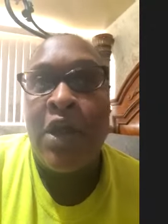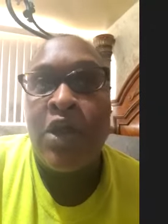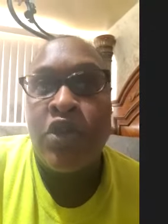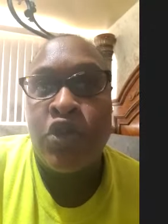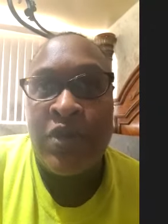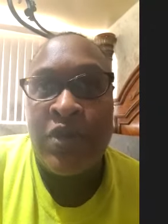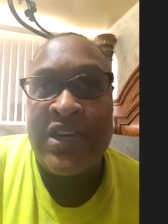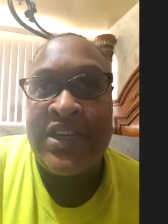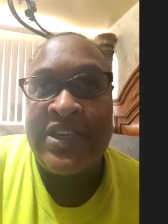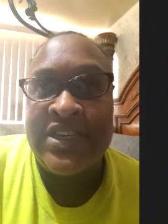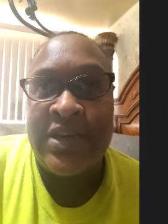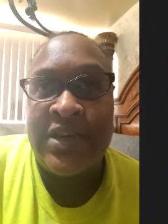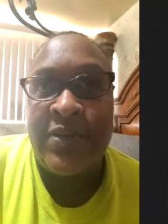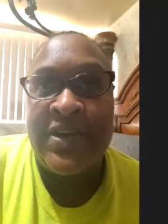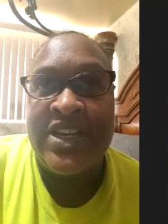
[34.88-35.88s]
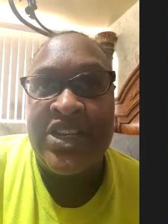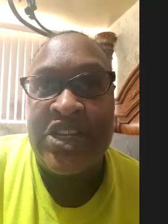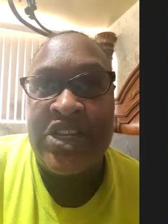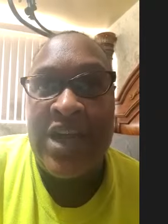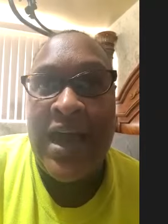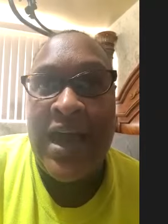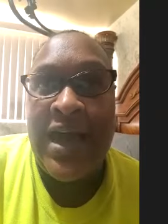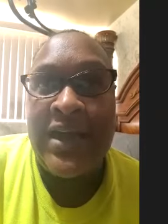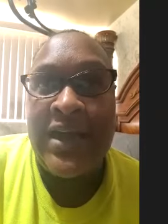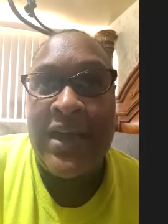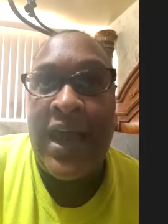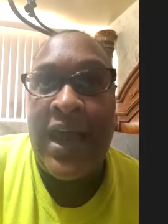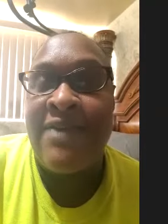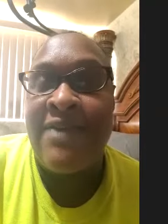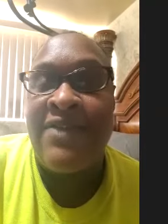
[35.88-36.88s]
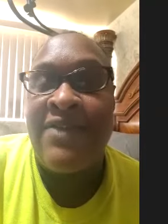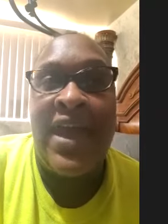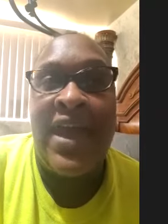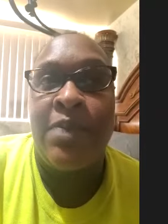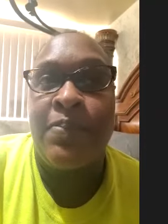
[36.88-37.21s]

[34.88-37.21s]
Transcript: three series shot. I've had a